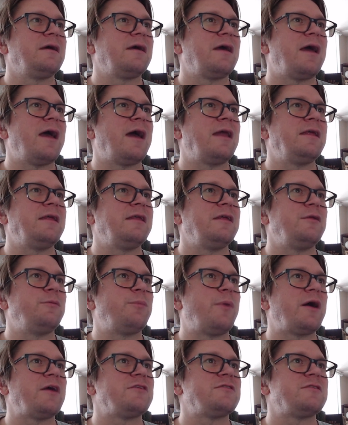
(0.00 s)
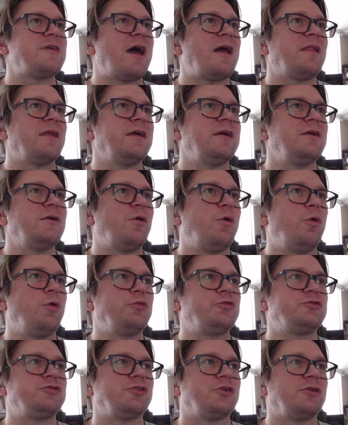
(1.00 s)
edited by Sally
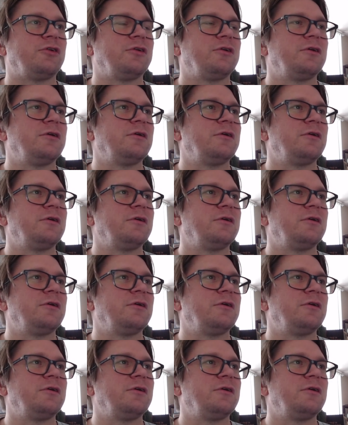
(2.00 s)
Hoelscher.